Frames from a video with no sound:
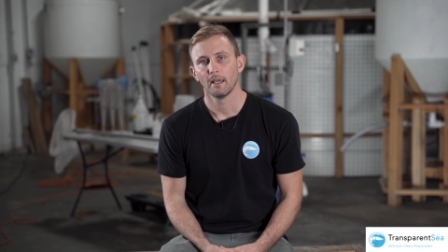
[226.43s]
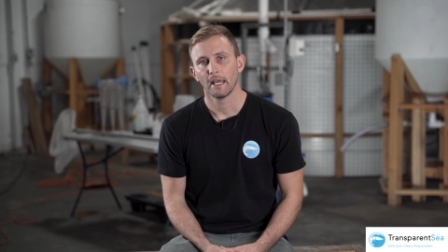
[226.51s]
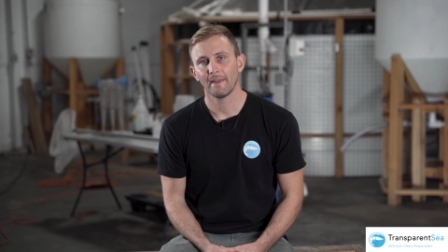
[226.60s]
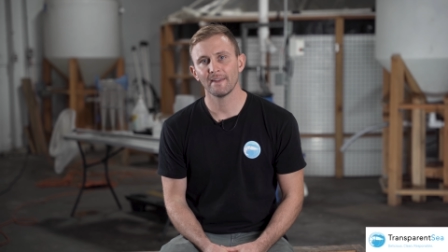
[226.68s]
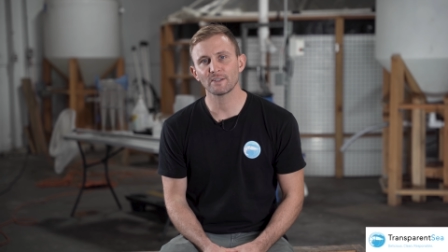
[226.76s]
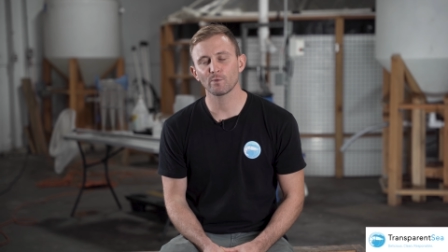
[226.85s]

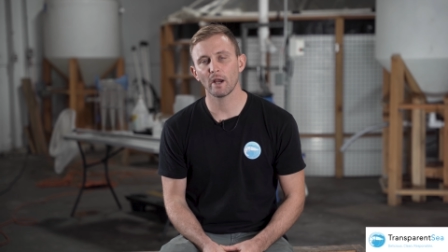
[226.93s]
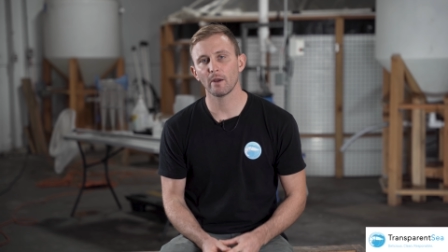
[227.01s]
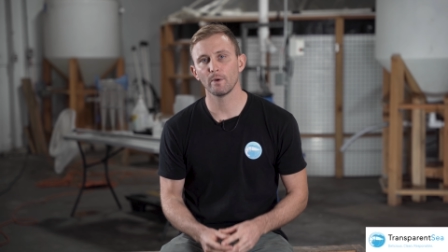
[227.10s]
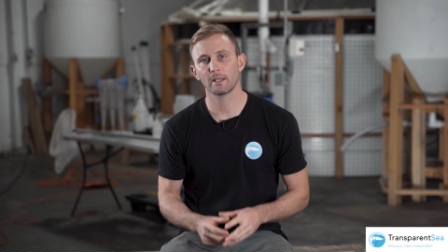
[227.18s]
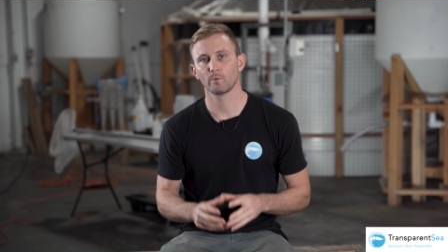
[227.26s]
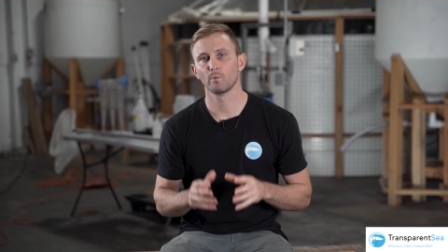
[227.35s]
In this way,
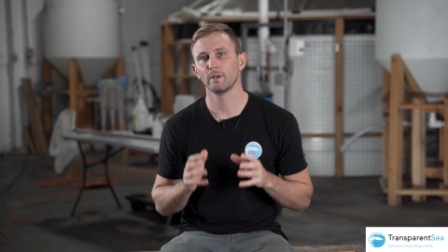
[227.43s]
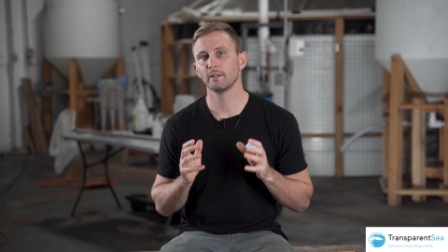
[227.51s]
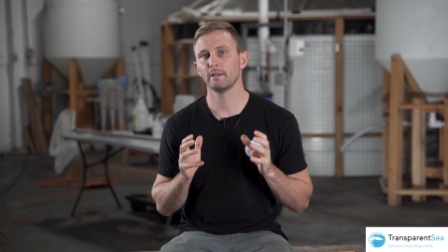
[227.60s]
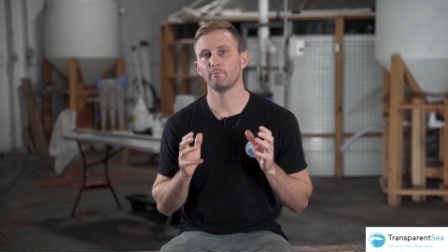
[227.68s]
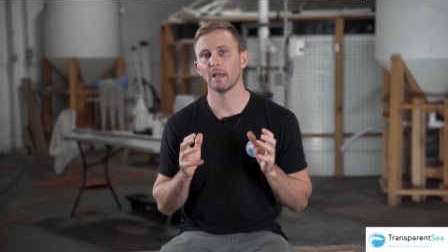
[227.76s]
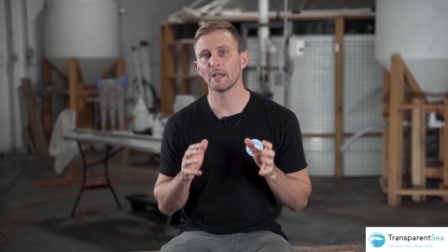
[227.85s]
we can
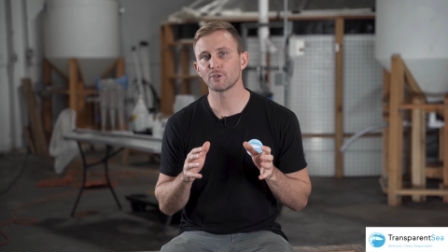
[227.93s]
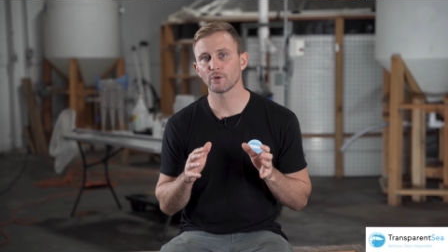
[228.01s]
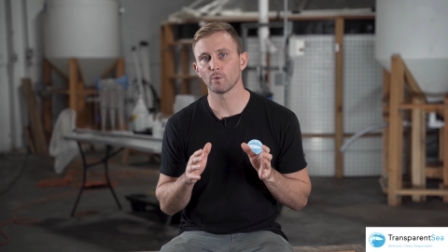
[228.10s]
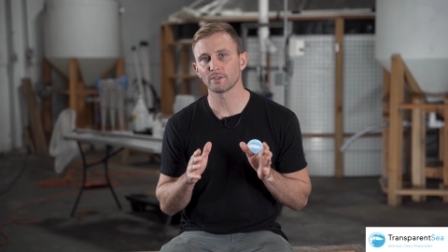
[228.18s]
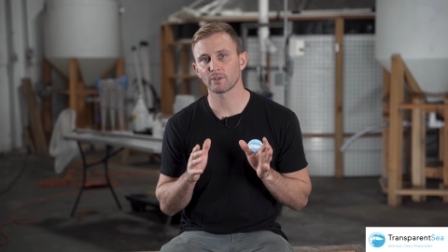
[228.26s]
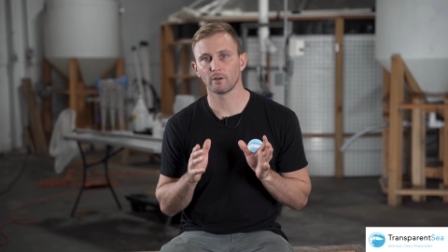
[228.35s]
really measure
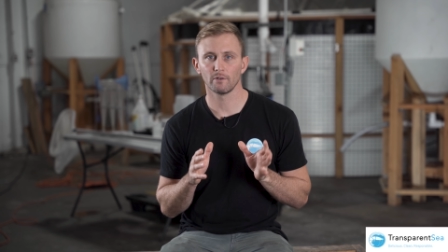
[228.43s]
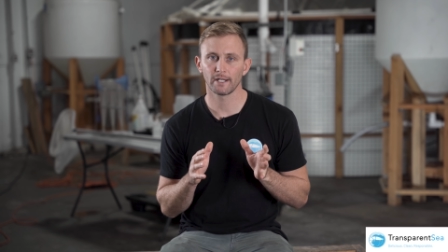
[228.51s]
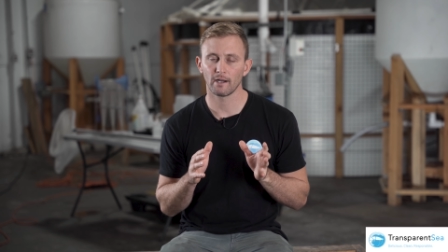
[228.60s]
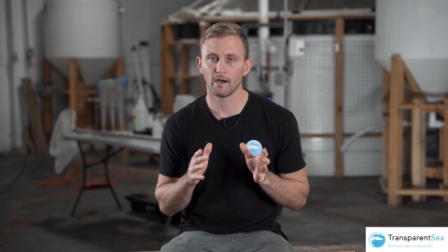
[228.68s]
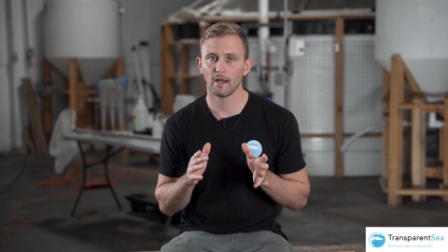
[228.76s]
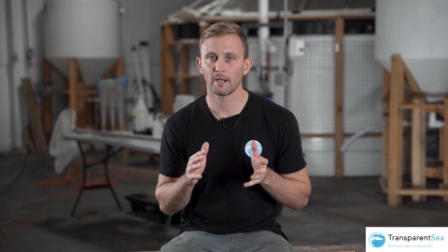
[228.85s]
what's
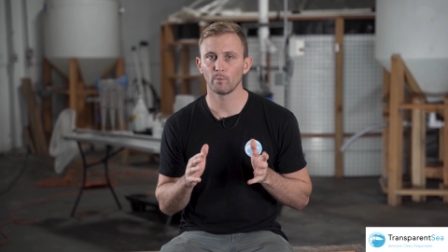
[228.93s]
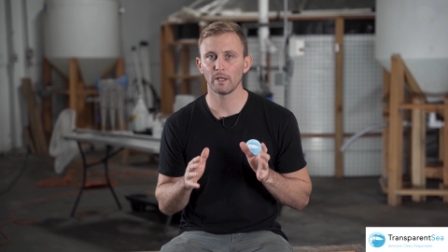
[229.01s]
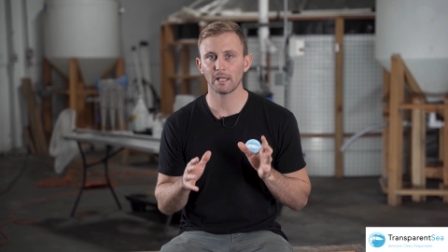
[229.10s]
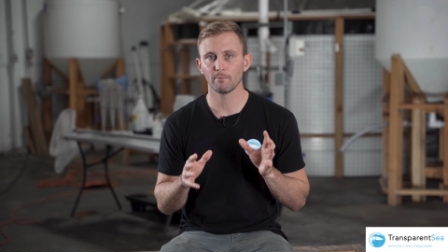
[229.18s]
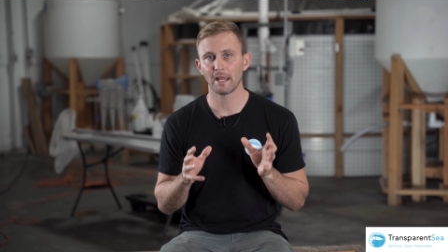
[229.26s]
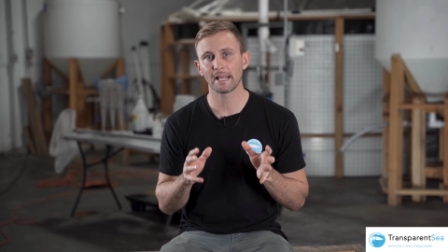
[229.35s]
going on and we
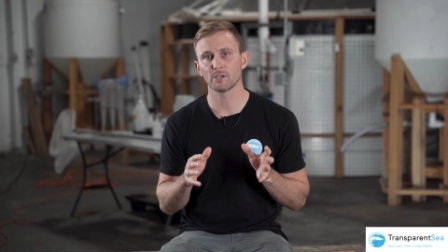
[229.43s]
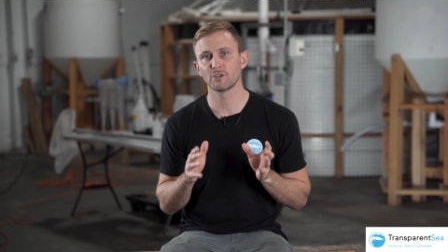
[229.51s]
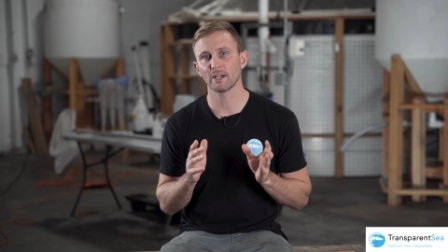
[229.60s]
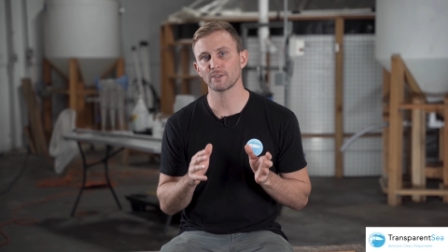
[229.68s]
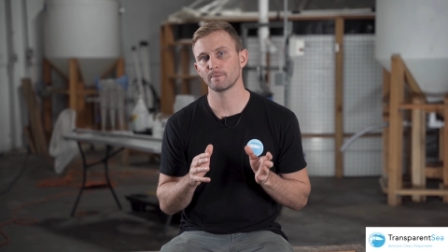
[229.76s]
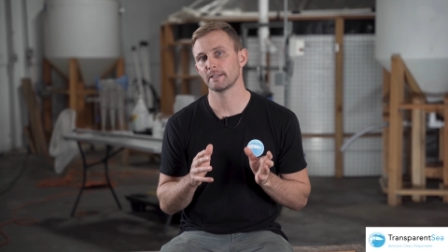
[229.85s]
can make
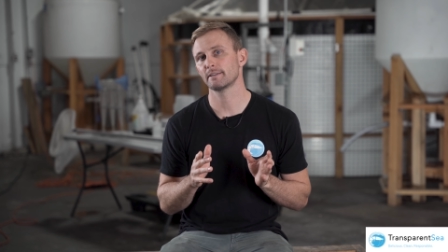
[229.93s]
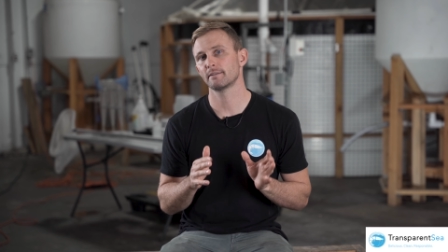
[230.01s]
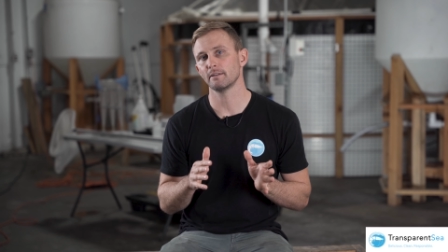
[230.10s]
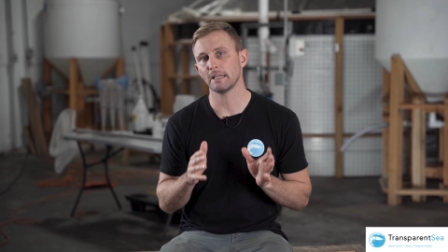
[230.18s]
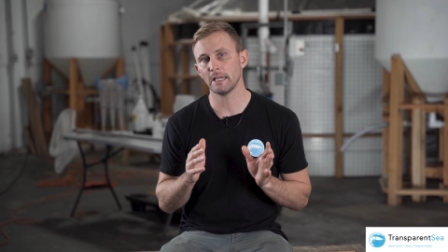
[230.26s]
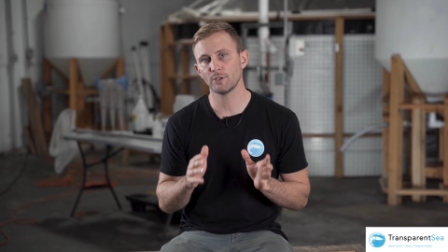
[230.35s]
adjustments
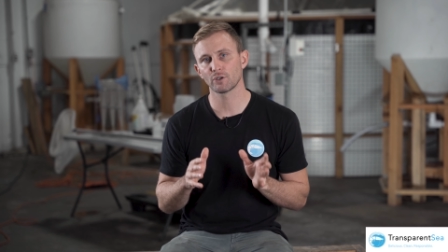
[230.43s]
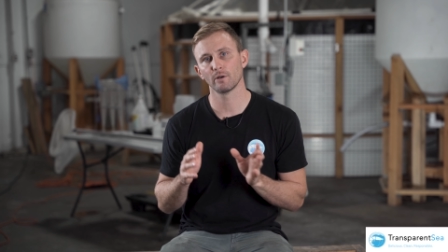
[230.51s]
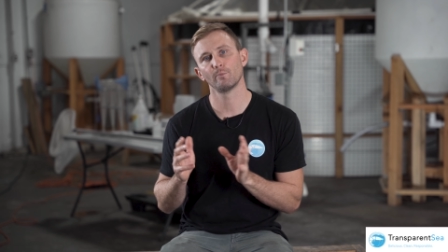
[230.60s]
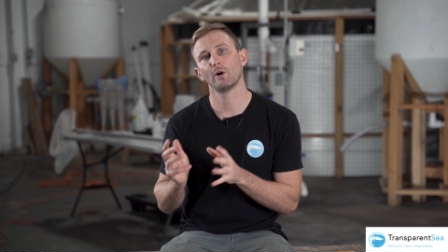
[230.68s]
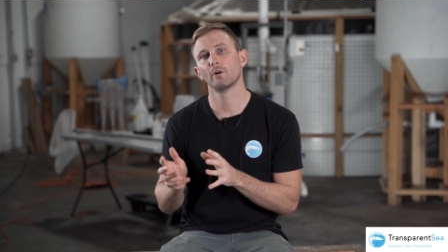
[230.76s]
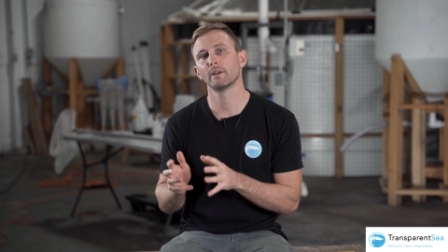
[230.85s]
to each
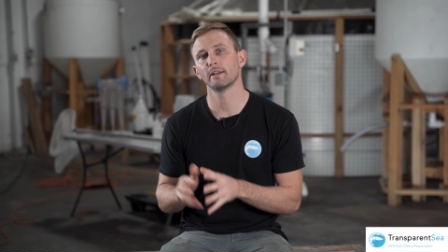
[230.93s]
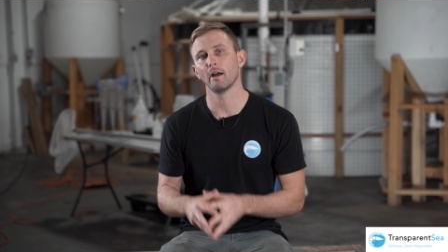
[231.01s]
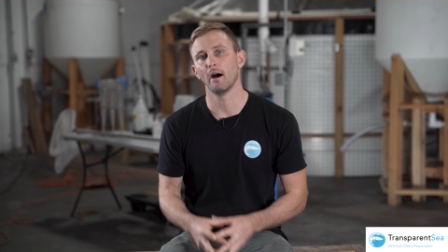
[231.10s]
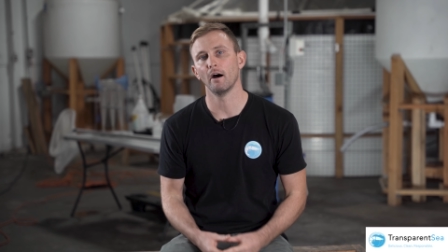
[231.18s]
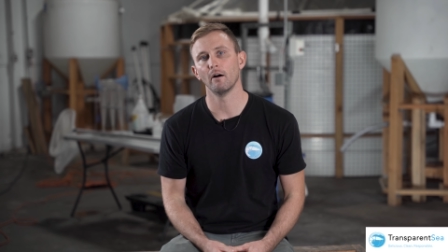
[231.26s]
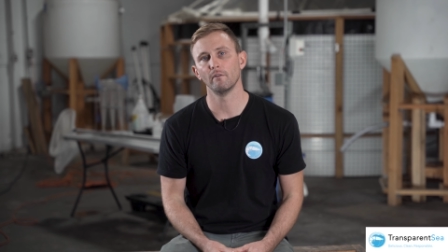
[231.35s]
component
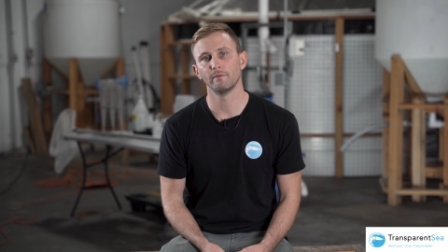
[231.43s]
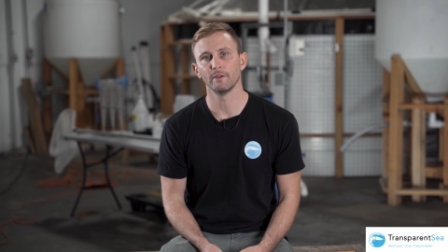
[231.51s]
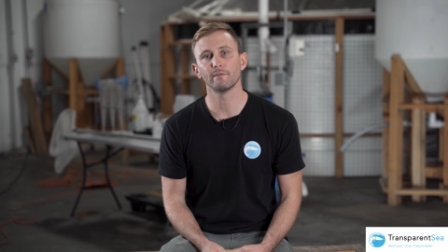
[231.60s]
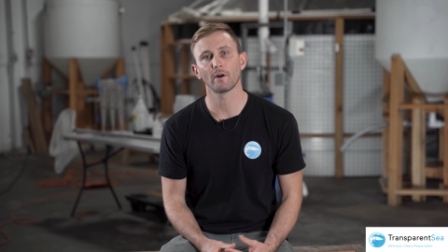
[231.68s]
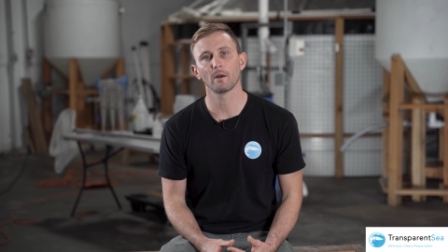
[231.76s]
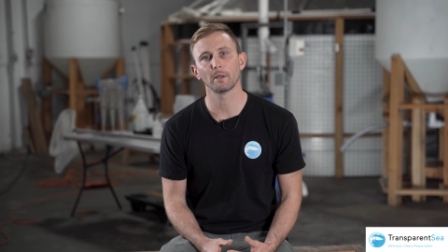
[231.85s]
of the
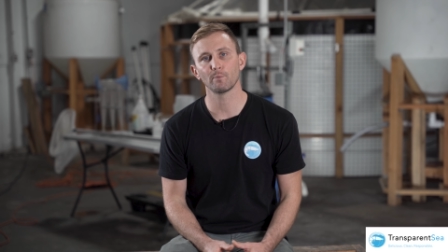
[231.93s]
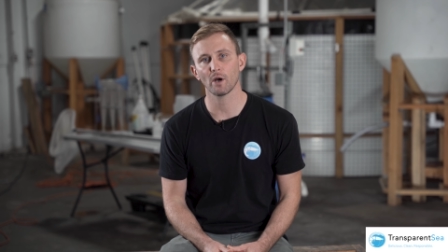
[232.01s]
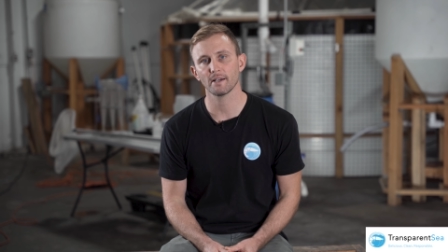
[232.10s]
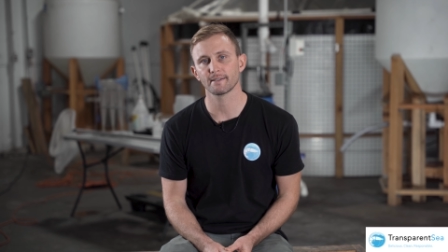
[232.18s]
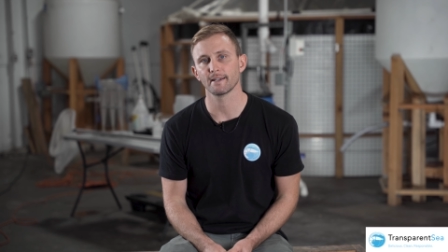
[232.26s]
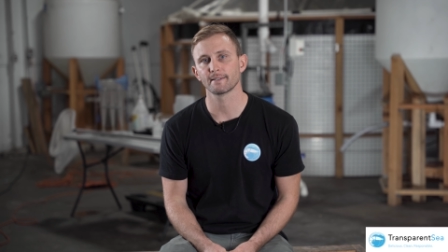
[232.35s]
farming
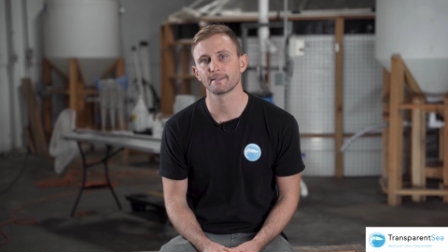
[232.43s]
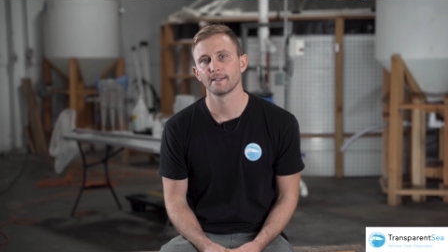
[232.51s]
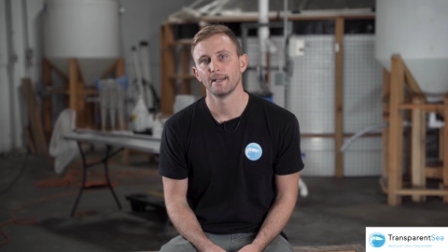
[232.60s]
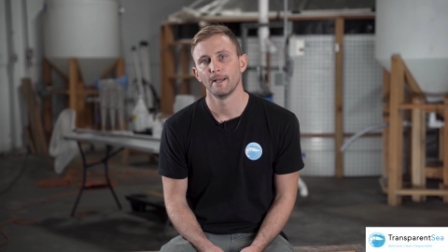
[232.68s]
process.